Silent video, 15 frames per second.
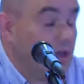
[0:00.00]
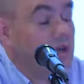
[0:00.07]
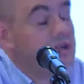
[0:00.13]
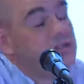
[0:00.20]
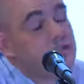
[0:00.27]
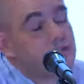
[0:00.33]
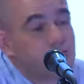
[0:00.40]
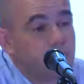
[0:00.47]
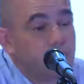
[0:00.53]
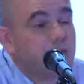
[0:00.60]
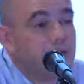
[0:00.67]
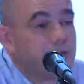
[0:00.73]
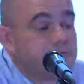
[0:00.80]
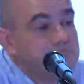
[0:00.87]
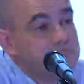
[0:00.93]
It is true
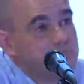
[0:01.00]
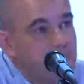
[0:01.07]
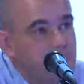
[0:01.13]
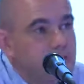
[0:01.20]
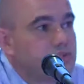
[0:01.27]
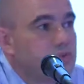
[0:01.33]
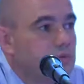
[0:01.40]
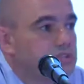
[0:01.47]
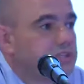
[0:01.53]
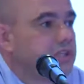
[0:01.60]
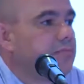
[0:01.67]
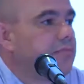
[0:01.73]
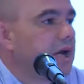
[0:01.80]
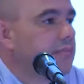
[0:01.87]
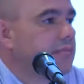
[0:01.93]
that many schools and
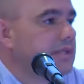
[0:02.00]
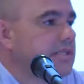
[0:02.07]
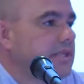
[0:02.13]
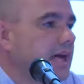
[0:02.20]
departments